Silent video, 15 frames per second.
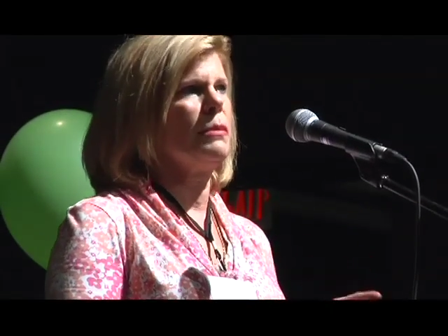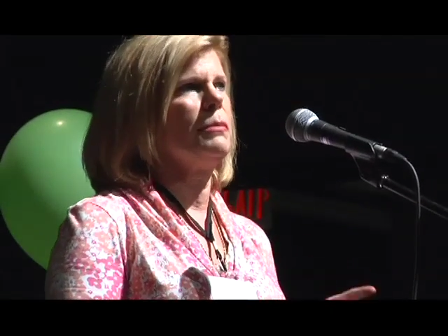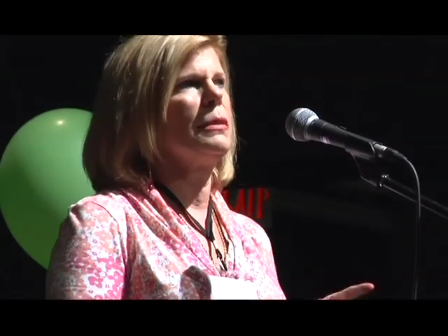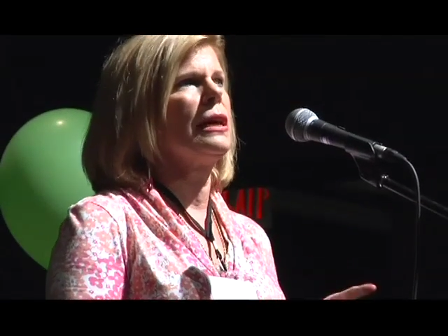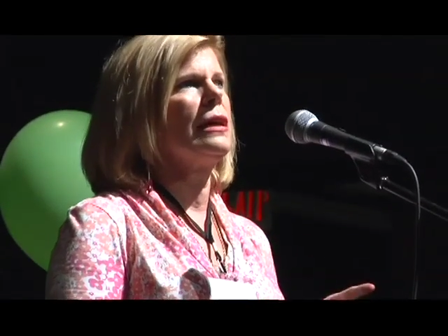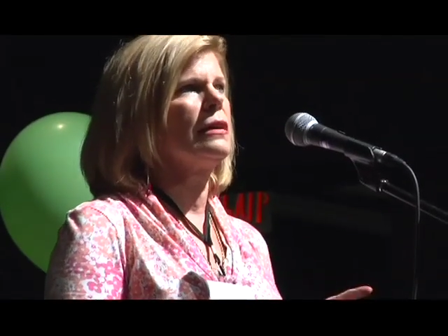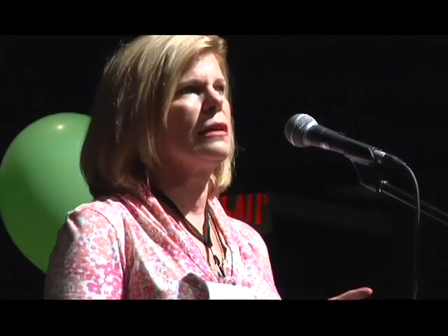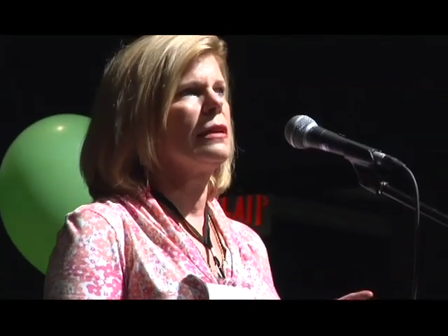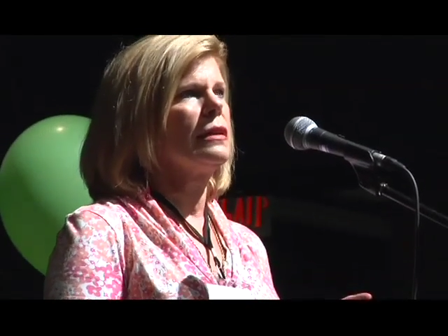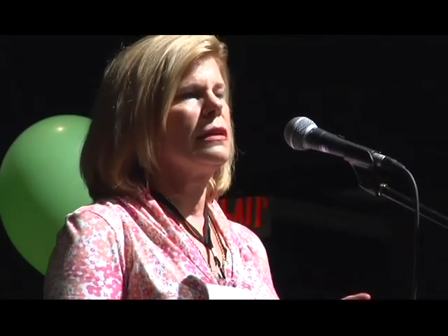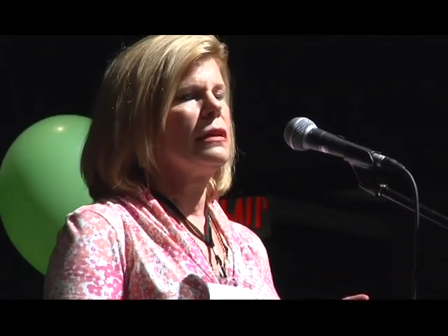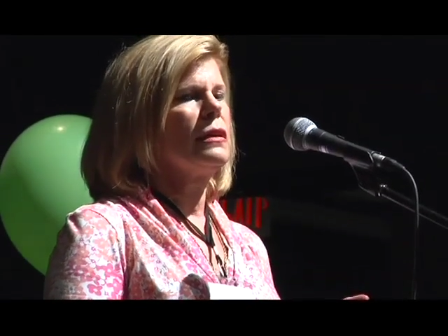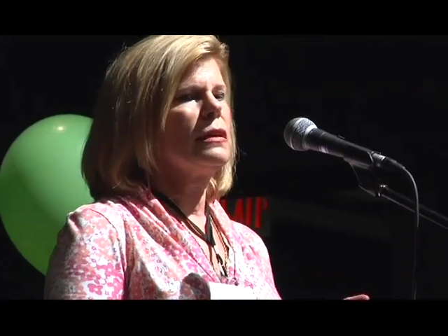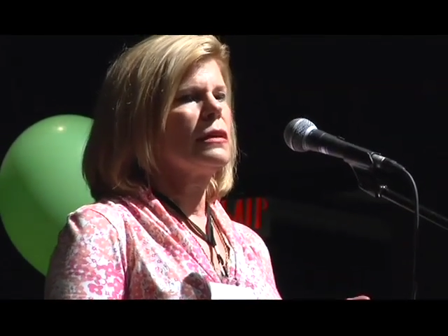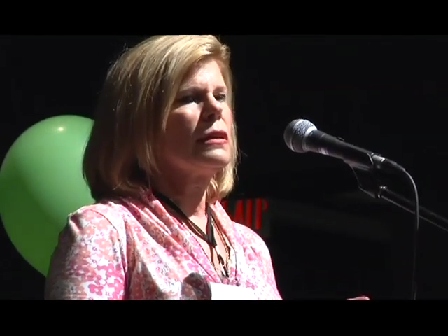Jim
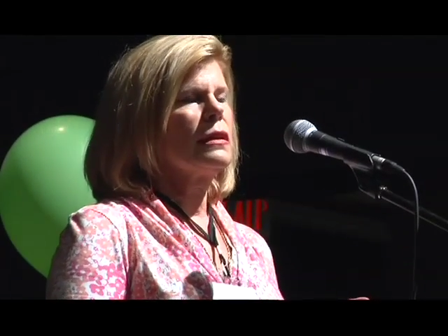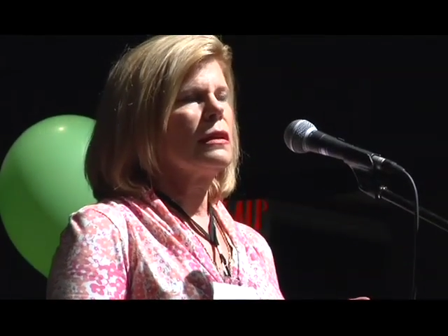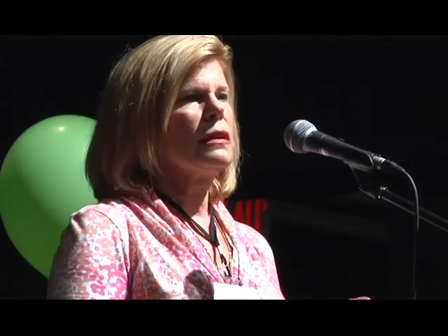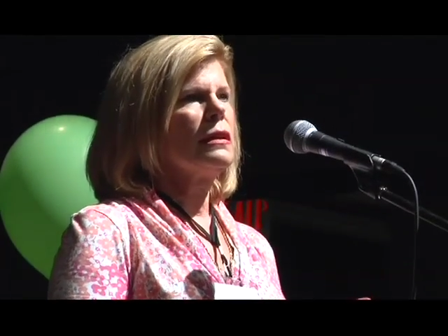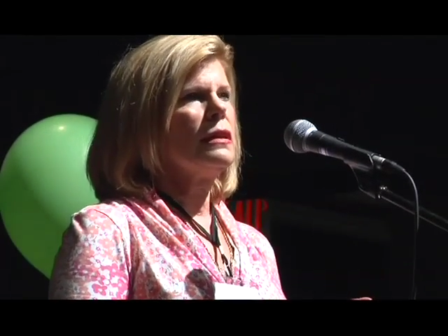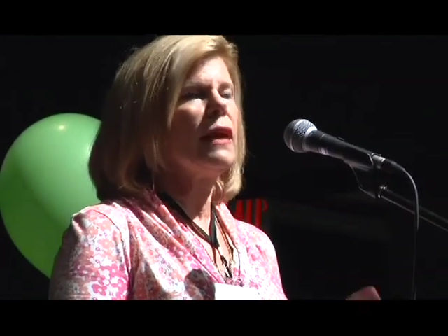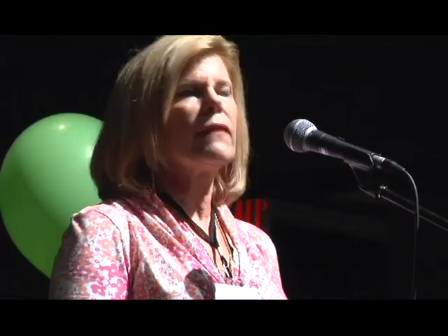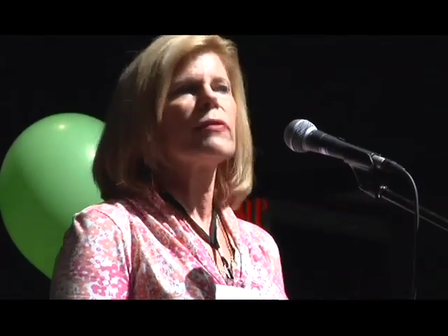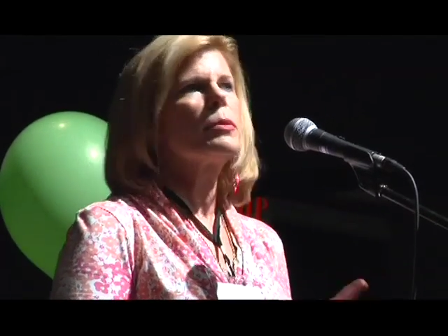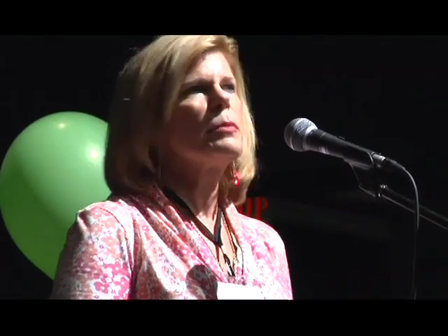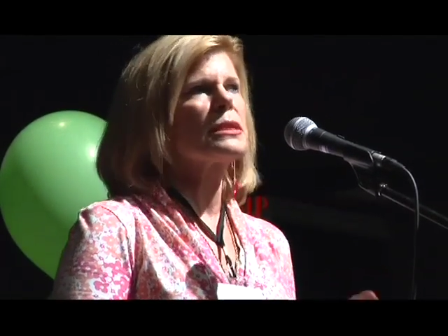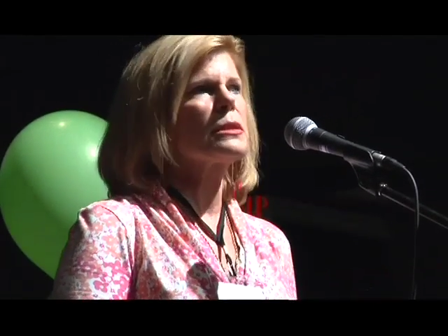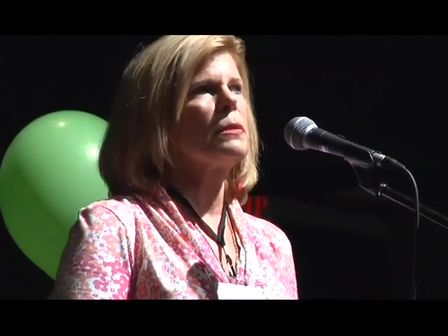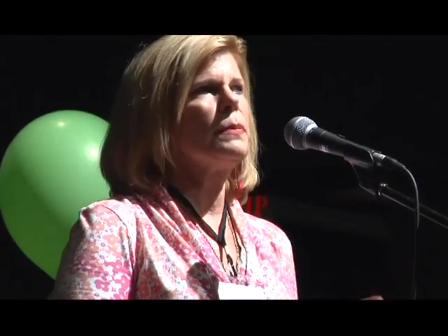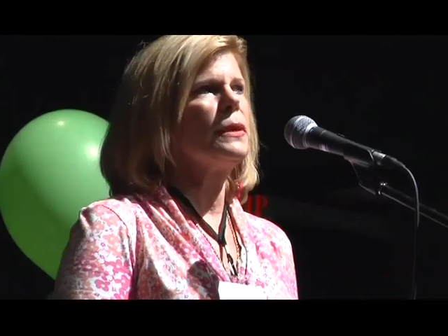never
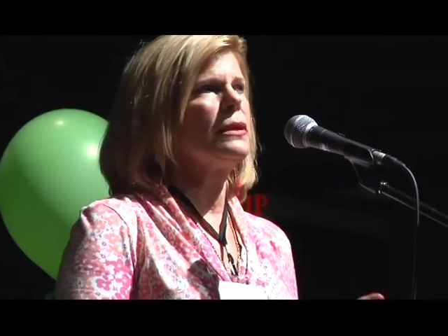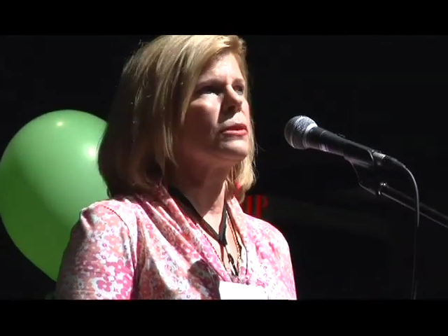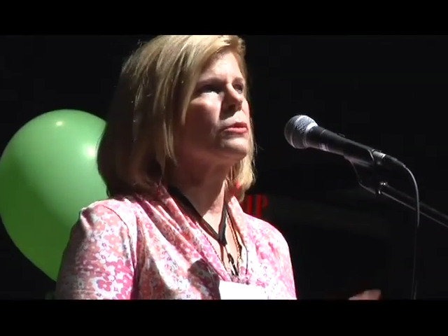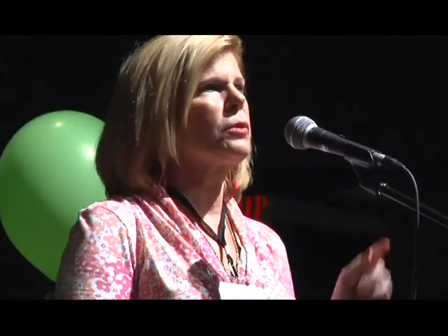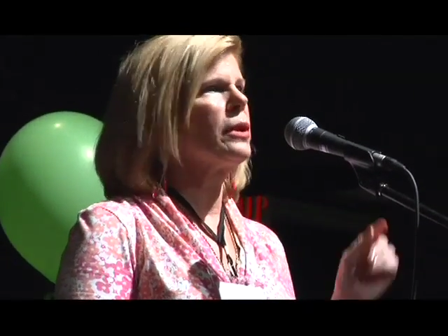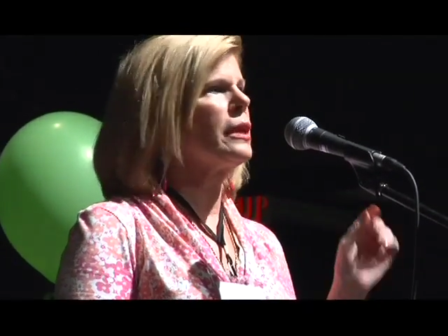miss a beat